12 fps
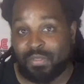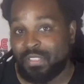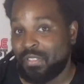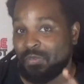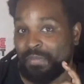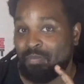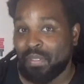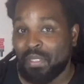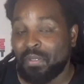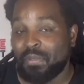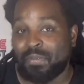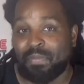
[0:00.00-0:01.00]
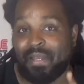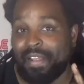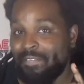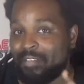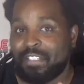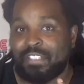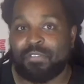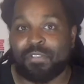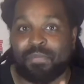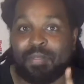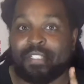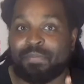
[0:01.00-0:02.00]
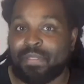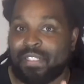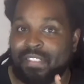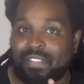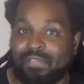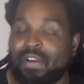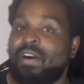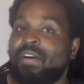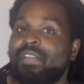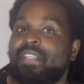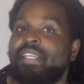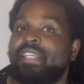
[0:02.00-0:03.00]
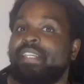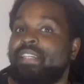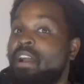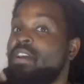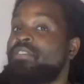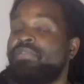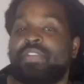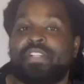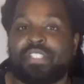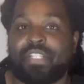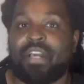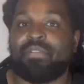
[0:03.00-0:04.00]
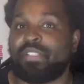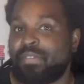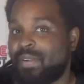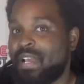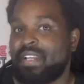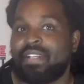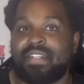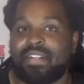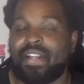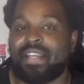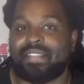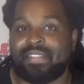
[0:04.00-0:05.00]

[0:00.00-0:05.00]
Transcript: She was booed, but at first she was pushed because of all the controversy that was surrounding her at the